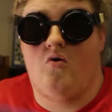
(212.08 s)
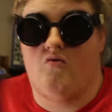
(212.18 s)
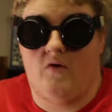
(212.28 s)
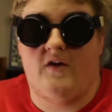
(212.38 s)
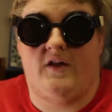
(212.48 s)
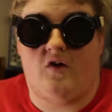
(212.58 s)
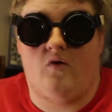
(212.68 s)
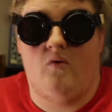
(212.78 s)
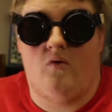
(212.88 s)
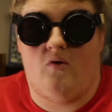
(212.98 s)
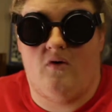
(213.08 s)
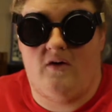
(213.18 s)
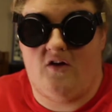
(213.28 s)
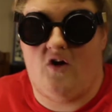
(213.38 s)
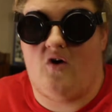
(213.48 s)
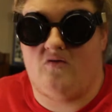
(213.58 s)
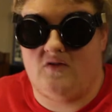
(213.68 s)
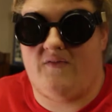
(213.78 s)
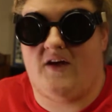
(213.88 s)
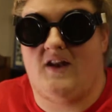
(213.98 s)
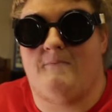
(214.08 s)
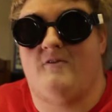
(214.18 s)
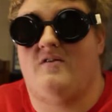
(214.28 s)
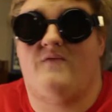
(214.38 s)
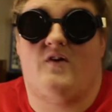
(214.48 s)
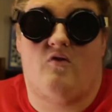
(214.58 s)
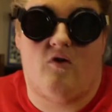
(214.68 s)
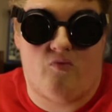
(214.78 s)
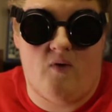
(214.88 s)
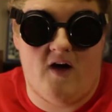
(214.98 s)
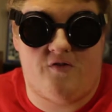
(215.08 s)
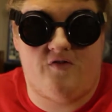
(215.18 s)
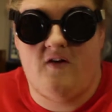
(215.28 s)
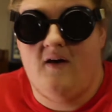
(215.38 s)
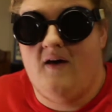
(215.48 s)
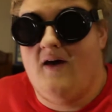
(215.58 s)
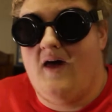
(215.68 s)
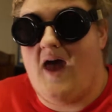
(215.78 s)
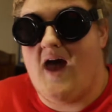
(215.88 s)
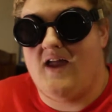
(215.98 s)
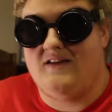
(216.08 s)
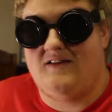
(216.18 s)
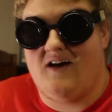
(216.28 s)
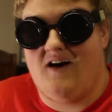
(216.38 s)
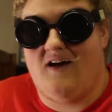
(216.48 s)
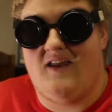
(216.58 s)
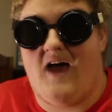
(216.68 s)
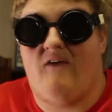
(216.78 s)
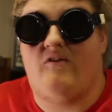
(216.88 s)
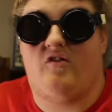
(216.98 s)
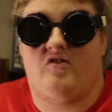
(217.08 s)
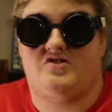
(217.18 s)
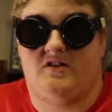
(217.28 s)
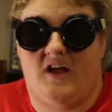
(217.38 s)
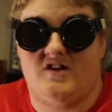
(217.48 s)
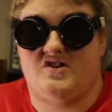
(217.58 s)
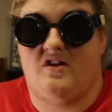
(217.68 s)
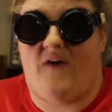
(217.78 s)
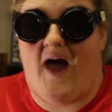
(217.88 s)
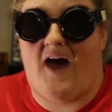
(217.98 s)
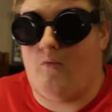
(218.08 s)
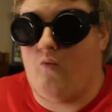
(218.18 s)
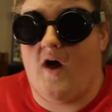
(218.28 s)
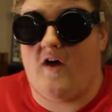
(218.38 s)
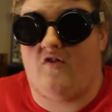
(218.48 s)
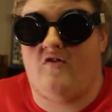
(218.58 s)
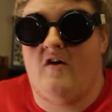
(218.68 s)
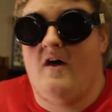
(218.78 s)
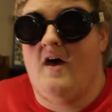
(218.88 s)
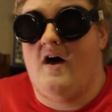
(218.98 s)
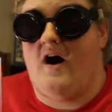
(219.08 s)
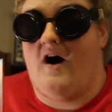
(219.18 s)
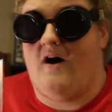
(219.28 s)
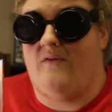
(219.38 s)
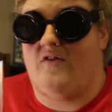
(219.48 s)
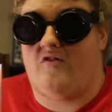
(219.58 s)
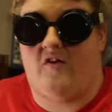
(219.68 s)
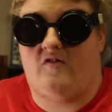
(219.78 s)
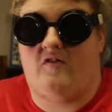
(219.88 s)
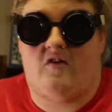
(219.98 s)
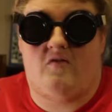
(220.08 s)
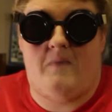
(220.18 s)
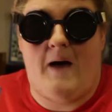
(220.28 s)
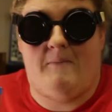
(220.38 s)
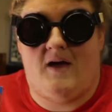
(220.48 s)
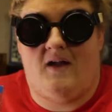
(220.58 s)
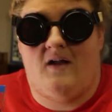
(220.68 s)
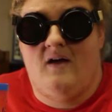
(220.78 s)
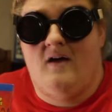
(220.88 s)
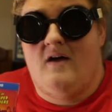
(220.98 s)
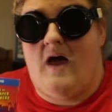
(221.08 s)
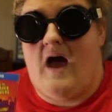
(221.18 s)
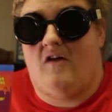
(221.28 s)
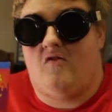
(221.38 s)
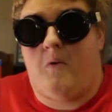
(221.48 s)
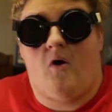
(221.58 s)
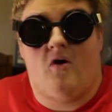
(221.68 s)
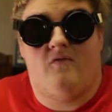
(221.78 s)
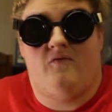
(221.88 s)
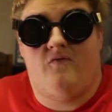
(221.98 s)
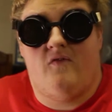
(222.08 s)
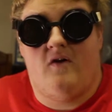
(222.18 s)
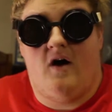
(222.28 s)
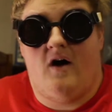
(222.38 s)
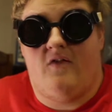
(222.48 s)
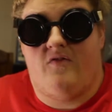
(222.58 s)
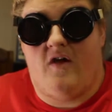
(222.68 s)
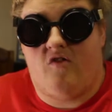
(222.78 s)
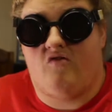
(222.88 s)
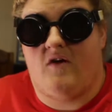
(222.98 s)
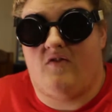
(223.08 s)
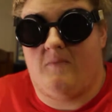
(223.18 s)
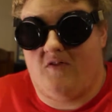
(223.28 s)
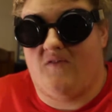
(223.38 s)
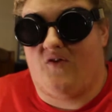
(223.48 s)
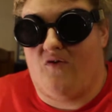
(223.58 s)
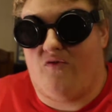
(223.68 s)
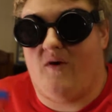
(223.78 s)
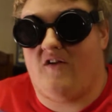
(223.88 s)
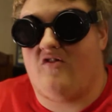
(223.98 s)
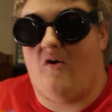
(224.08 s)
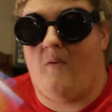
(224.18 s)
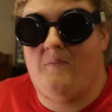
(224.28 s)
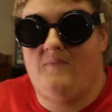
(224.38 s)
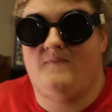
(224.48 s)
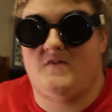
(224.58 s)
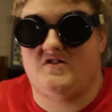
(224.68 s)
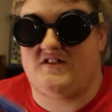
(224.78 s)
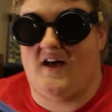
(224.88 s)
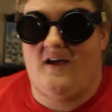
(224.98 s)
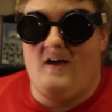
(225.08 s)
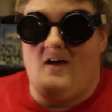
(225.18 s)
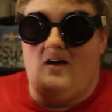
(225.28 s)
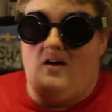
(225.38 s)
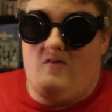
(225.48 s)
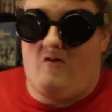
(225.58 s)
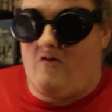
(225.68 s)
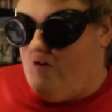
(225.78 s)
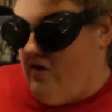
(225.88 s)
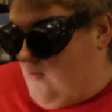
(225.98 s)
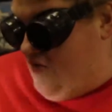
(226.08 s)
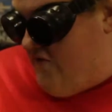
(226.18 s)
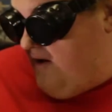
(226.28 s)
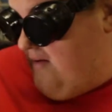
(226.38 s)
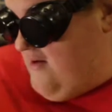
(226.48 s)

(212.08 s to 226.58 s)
really cool, you know, living in the Pacific Northwest and, uh, and having such a legend of Adam West, uh, the 66 Batman, as part of uh, the history of the Pacific Northwest. So there's that. This is a good movie.